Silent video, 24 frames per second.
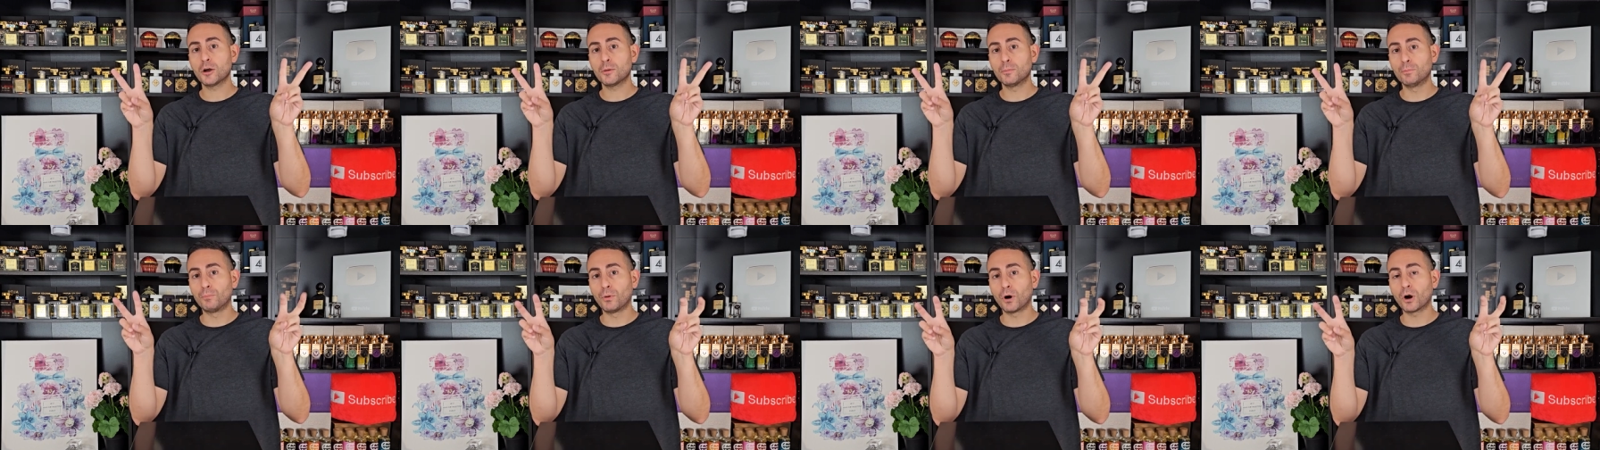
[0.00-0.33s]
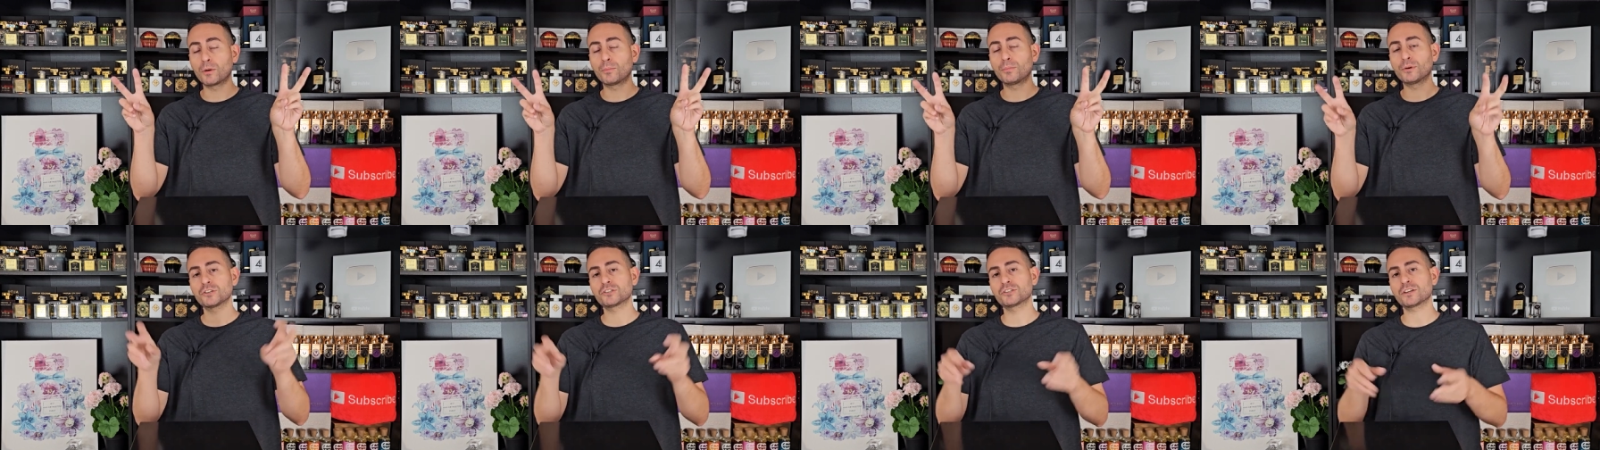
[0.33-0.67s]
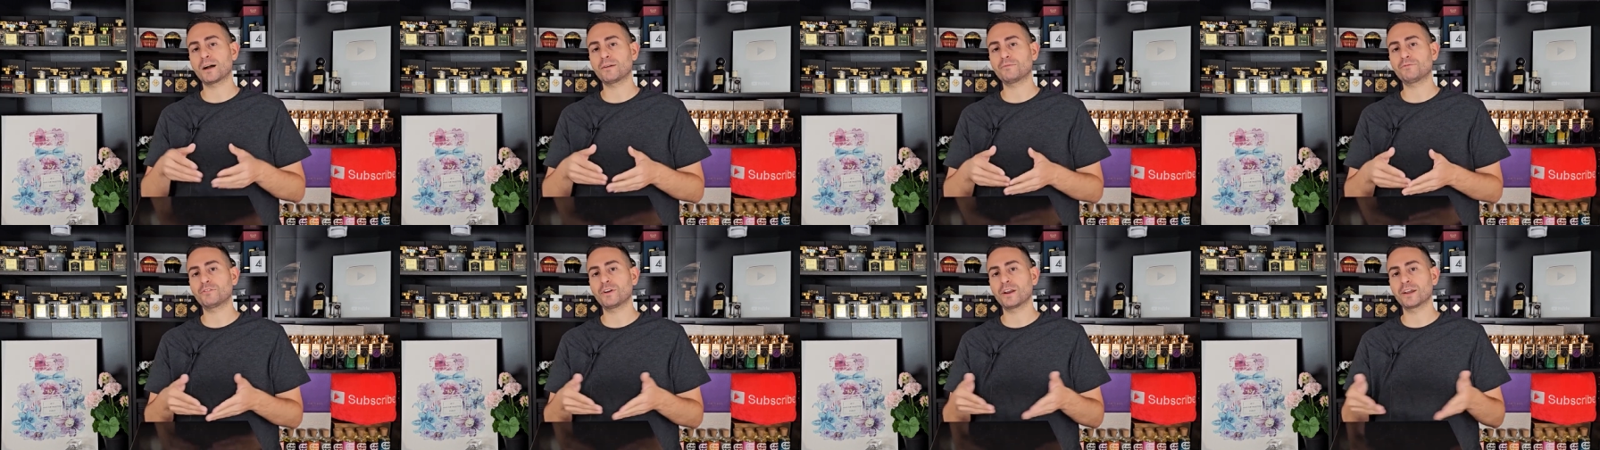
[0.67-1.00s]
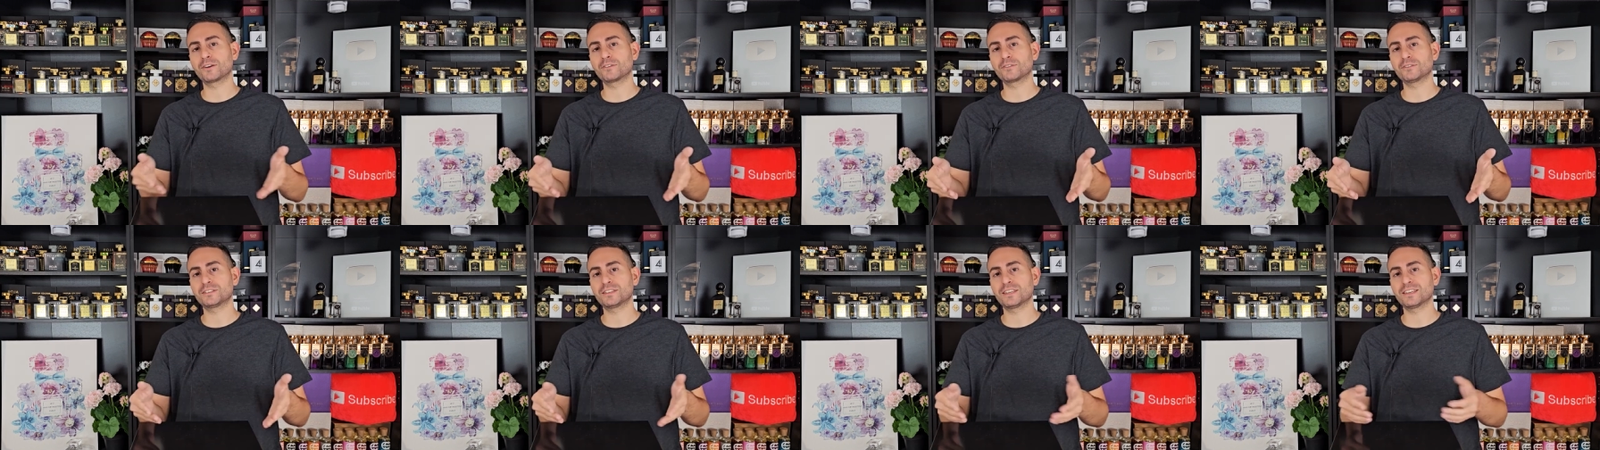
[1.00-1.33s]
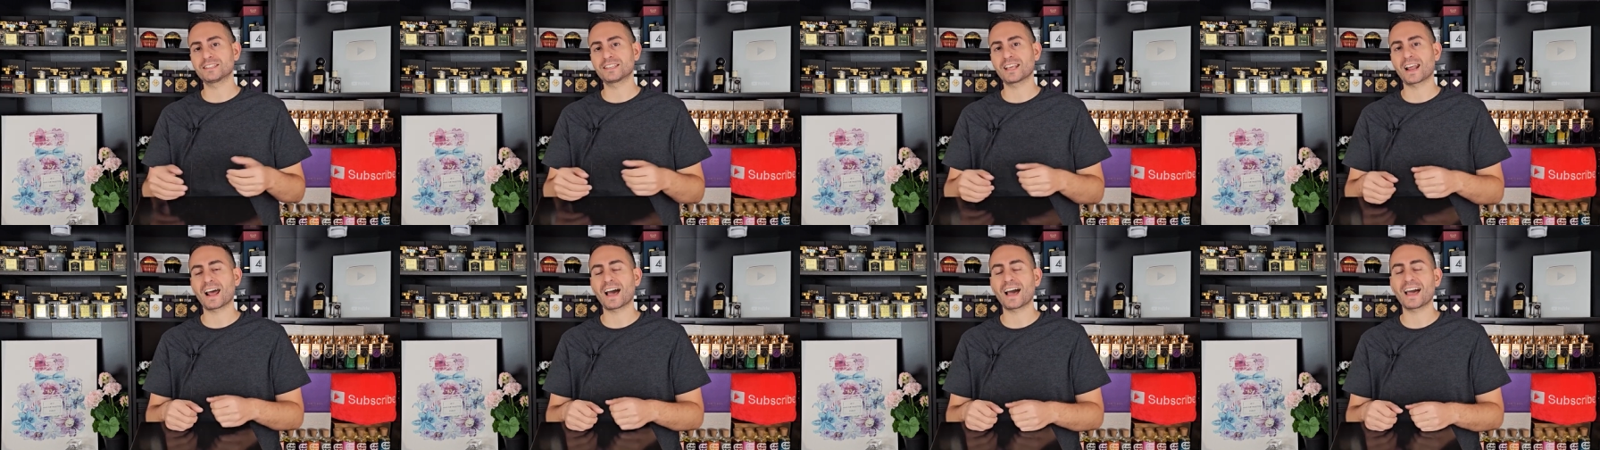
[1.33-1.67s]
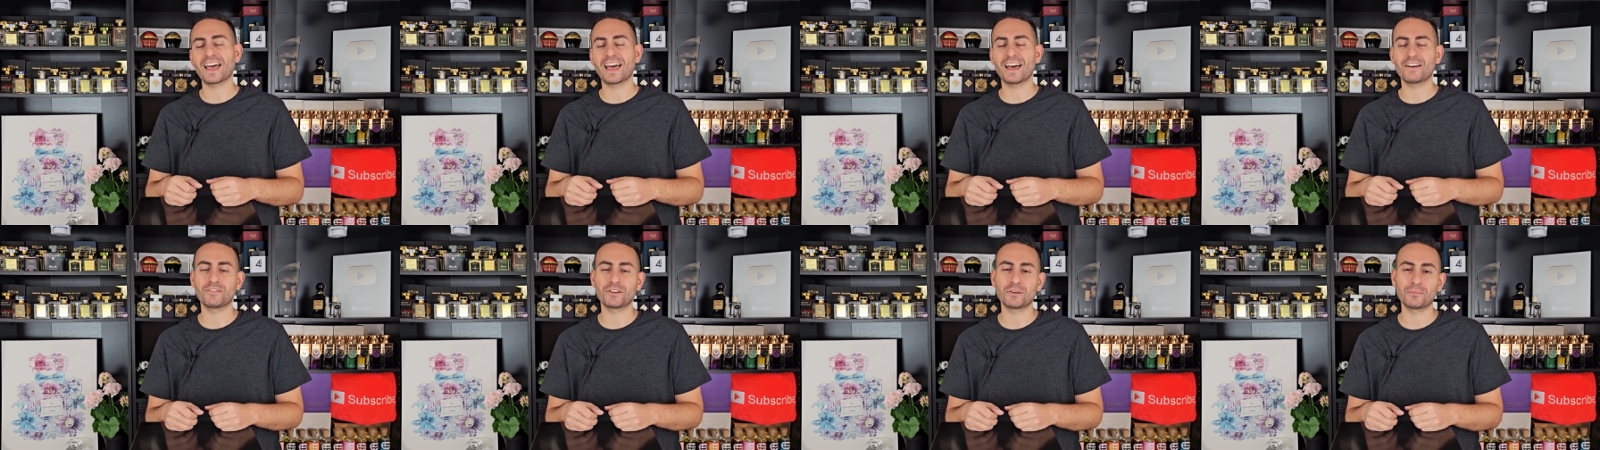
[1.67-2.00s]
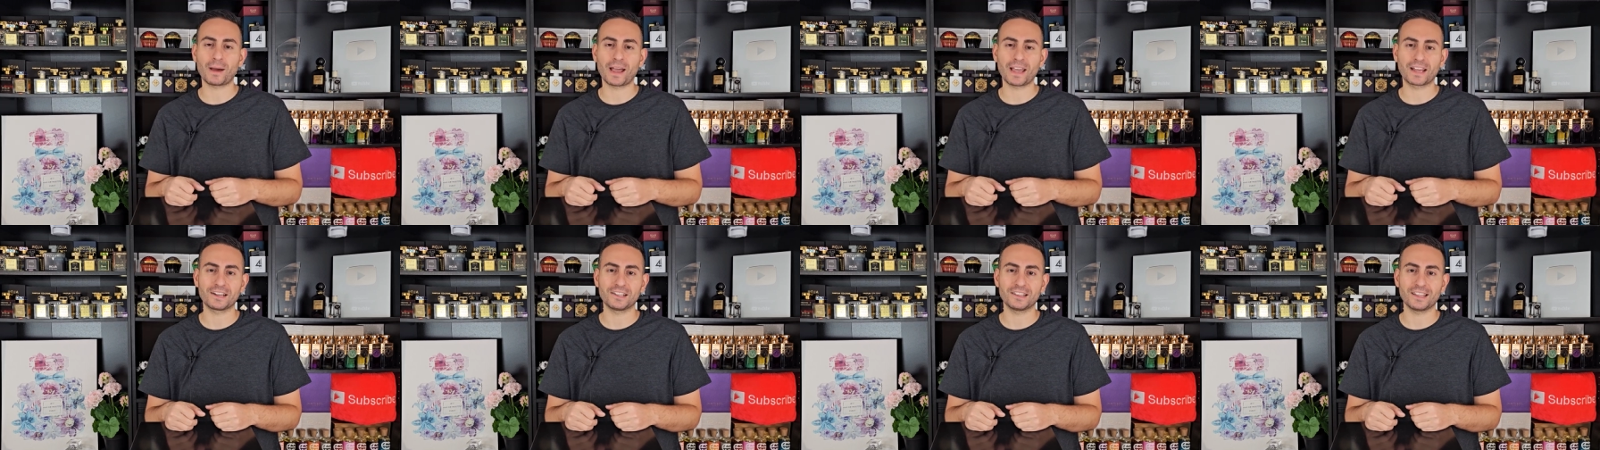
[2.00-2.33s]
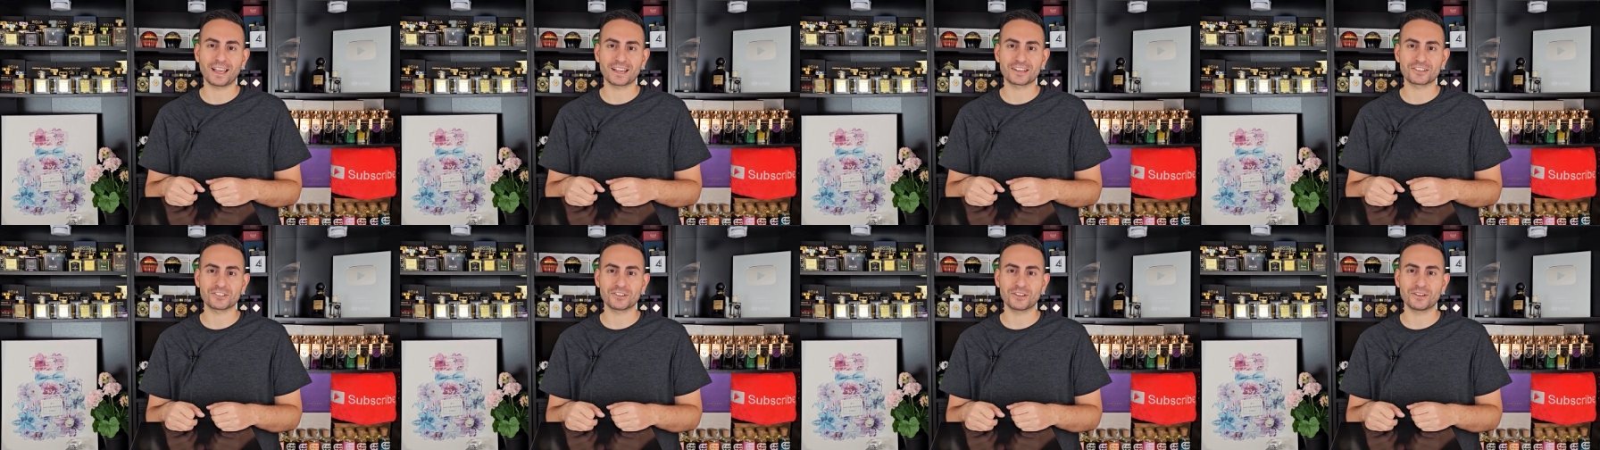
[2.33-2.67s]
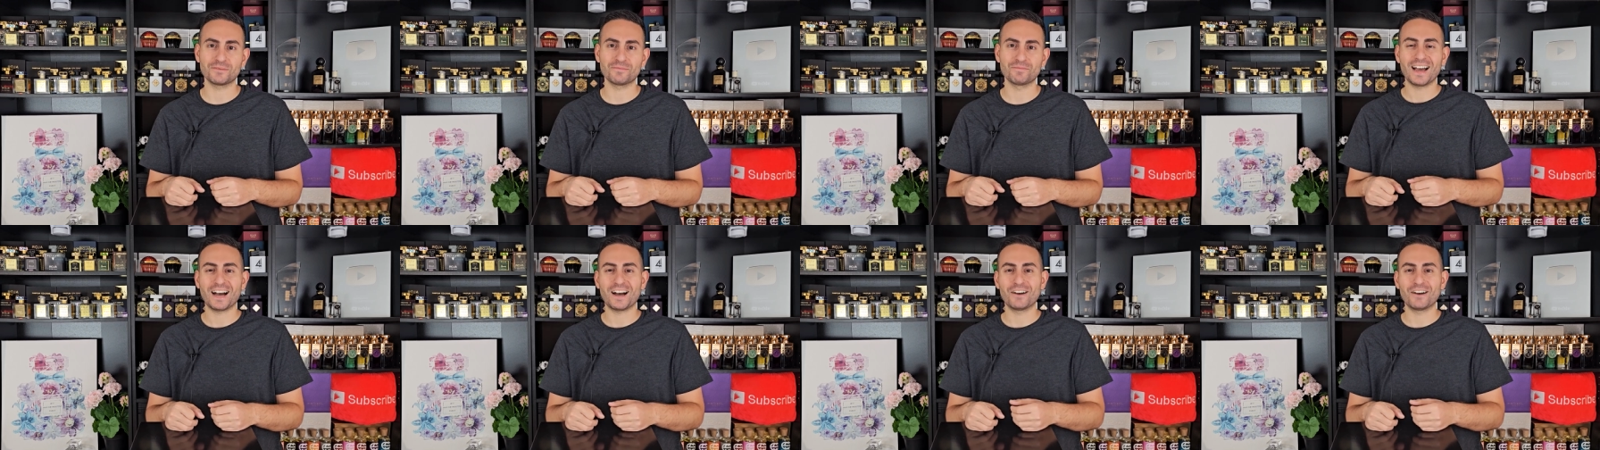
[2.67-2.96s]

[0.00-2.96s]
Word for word: barbershop fragrances that I have in my collection.